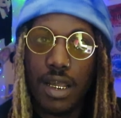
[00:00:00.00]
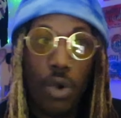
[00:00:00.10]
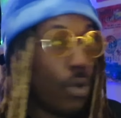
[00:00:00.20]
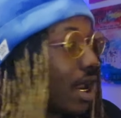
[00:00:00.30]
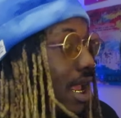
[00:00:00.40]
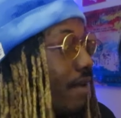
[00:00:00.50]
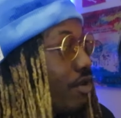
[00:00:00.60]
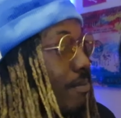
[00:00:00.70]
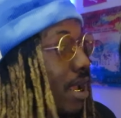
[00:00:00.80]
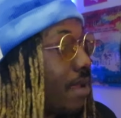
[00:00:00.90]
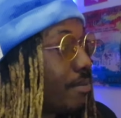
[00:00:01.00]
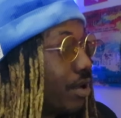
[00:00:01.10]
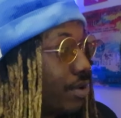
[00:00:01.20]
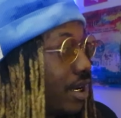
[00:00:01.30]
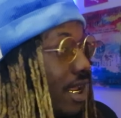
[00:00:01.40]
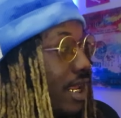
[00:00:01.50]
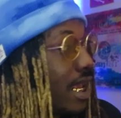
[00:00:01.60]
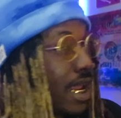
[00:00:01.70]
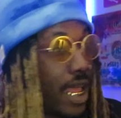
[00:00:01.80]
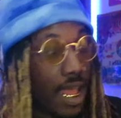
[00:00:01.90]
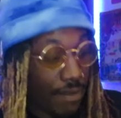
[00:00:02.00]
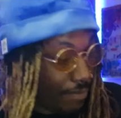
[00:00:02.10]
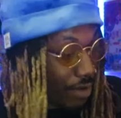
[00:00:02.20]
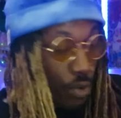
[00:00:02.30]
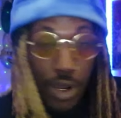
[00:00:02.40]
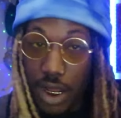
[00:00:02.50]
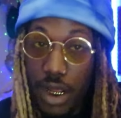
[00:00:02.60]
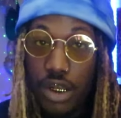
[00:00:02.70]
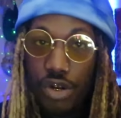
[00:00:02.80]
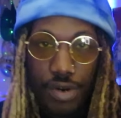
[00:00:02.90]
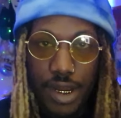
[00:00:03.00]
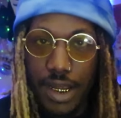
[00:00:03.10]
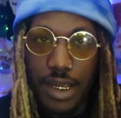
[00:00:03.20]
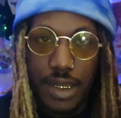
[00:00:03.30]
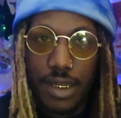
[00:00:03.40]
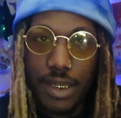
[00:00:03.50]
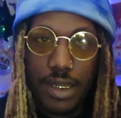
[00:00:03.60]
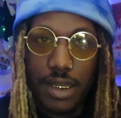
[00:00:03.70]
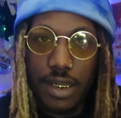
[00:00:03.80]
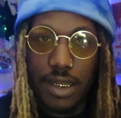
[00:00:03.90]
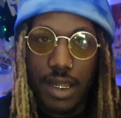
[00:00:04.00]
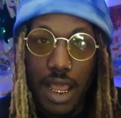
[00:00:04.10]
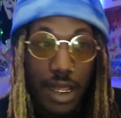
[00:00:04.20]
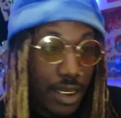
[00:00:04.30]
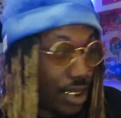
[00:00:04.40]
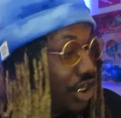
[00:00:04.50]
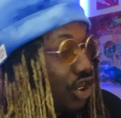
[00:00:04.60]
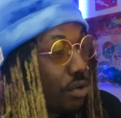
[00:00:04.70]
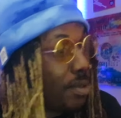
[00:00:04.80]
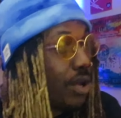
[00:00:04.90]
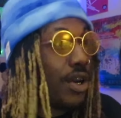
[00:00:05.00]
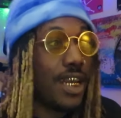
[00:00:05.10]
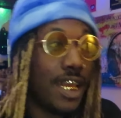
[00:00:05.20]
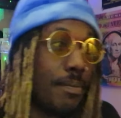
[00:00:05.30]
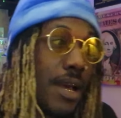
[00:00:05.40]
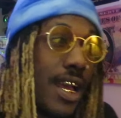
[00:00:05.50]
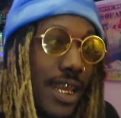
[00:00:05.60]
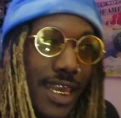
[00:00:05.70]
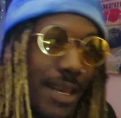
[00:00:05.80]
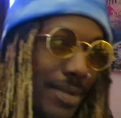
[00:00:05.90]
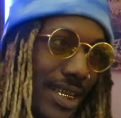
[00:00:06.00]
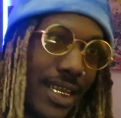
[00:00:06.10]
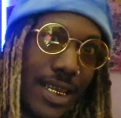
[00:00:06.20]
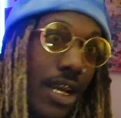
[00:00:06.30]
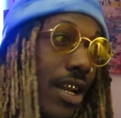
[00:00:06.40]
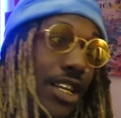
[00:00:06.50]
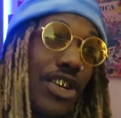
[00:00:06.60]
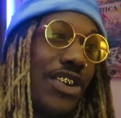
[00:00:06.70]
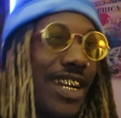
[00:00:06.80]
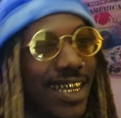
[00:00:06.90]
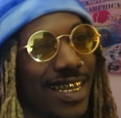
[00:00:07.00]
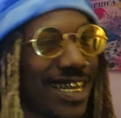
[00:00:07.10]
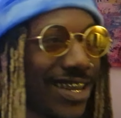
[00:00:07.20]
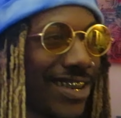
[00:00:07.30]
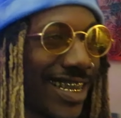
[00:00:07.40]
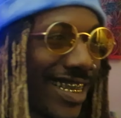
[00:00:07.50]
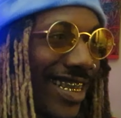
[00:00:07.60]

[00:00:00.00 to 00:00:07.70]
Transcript: Would I have her mind blown, and I ain't gotta have no gun to her head to still blow her damn mind. You know what I'm saying? Oh, that's hard. That's hard.